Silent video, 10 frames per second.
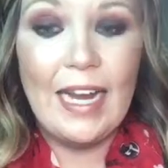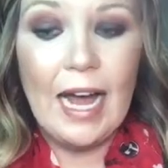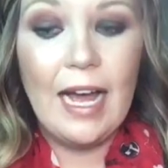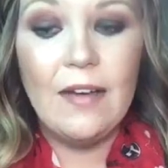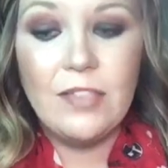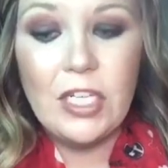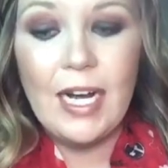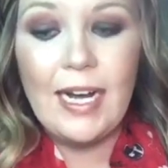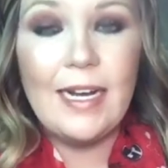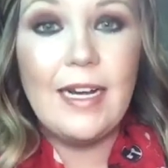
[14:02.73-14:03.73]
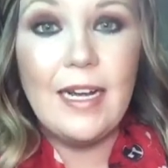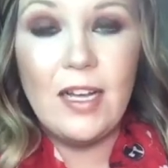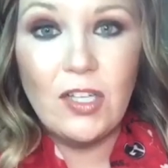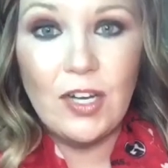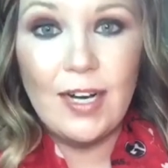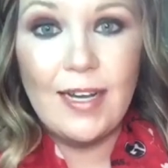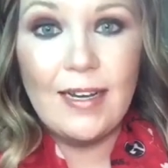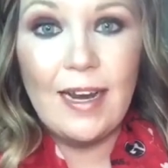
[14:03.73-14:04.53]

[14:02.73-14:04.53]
And I have tried a lot,